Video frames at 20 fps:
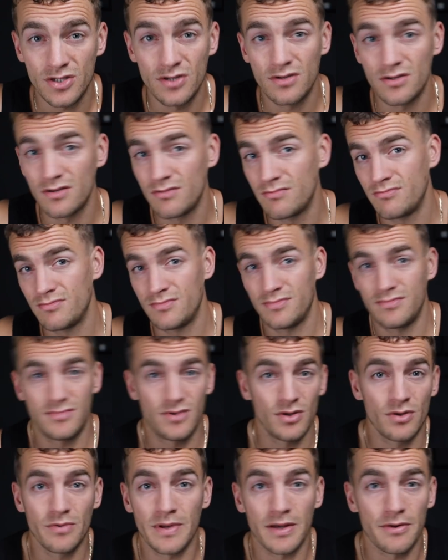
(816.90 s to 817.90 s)
you could
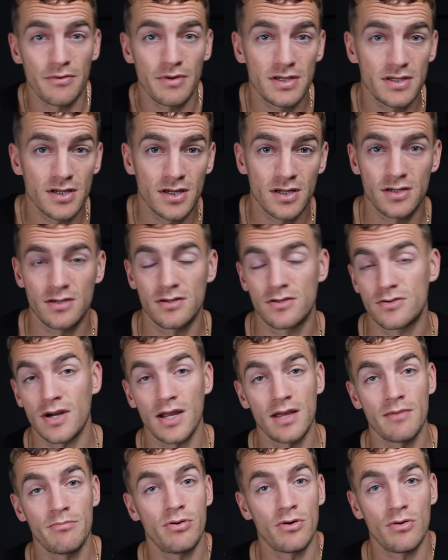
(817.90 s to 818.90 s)
do a bit of research and
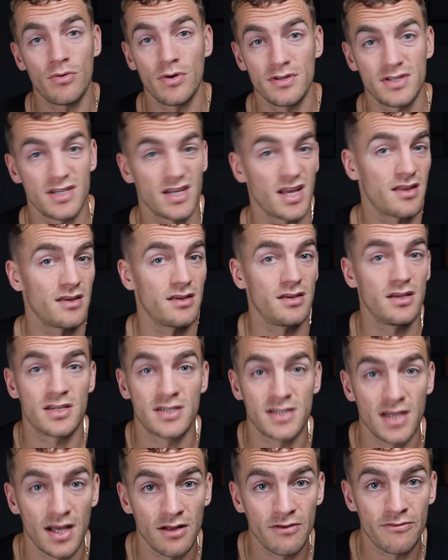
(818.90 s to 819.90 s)
try and put one together
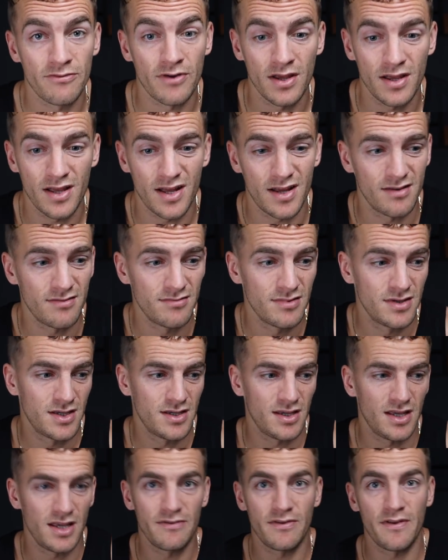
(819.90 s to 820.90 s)
yourself, right? And
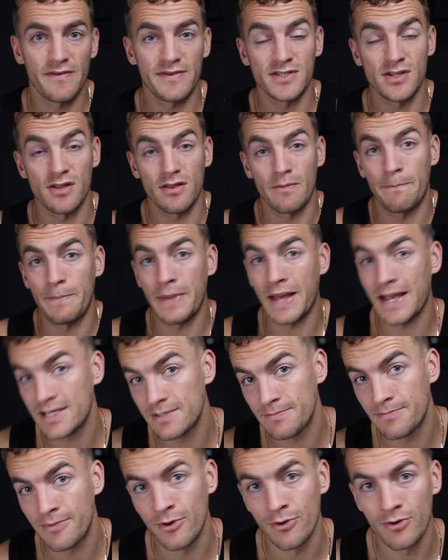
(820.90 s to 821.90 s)
even if it's not the
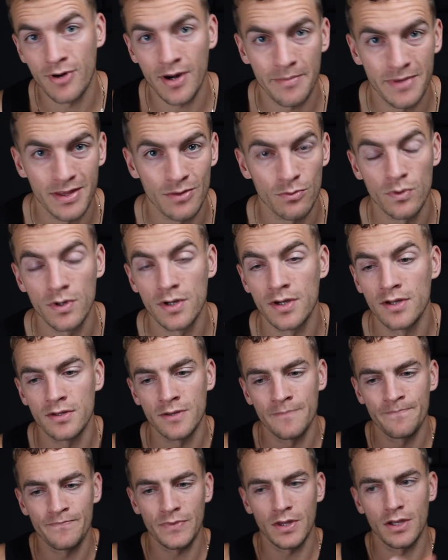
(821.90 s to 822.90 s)
best program in the world,
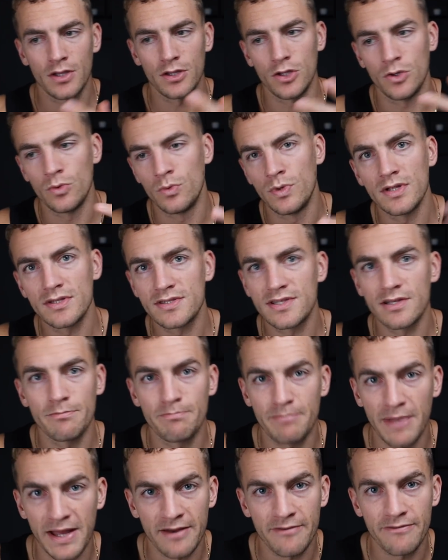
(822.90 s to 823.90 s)
you will still
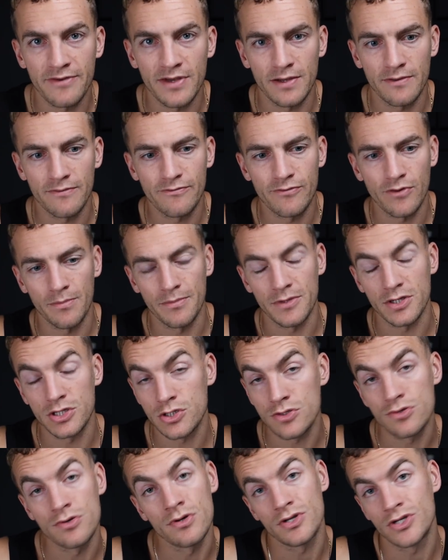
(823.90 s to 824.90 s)
benefit from the
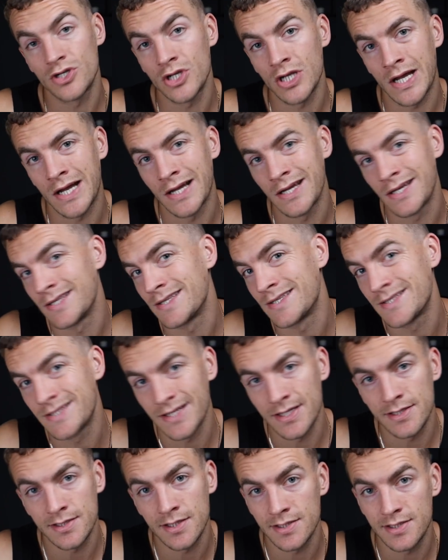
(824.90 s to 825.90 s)
structure and
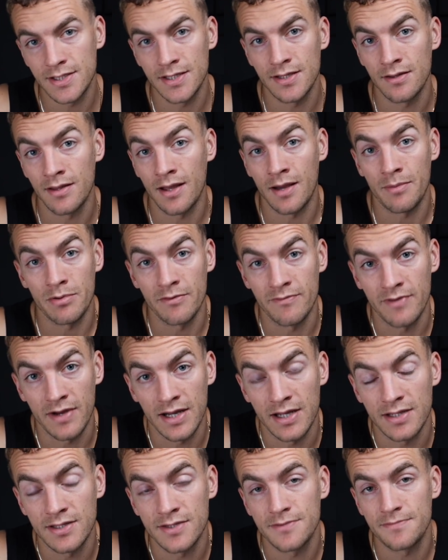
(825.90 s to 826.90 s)
consistency that
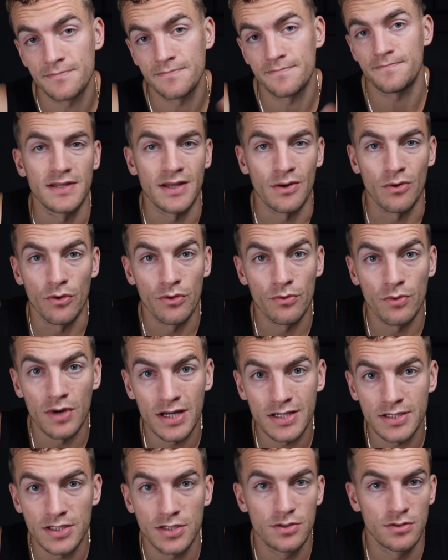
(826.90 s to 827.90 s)
provides. Now,
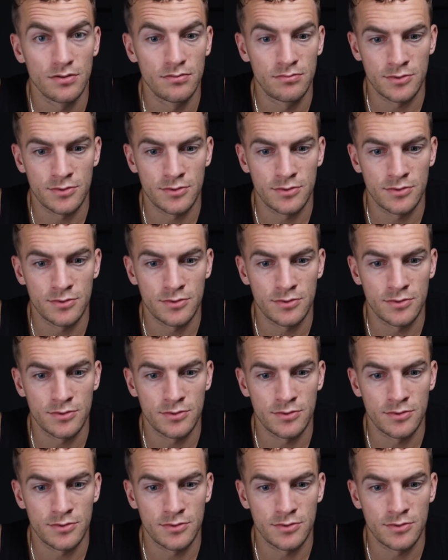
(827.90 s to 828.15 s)
otherwise, you could